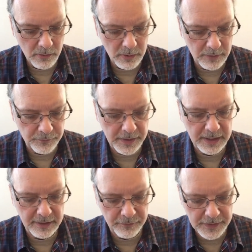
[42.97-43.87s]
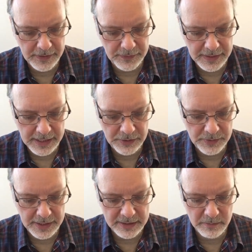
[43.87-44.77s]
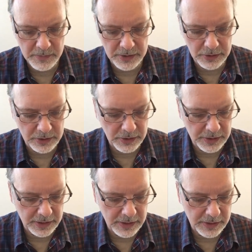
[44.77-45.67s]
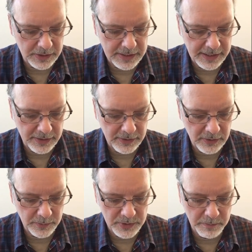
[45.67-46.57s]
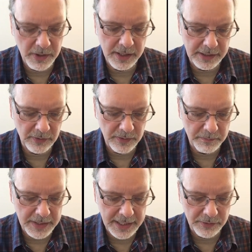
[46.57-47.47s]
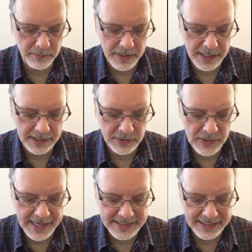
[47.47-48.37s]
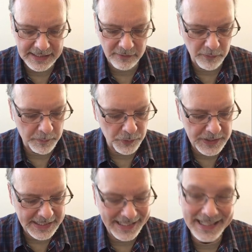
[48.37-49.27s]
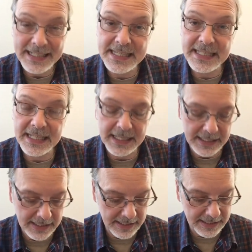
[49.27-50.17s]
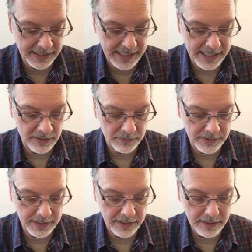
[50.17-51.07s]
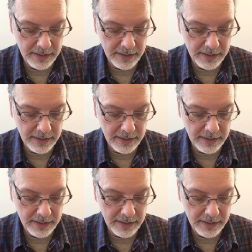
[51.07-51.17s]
When he finally found the address amid the cookie cutter townhomes, the body on the bed reminded Raskin of a print he'd seen in a gallery.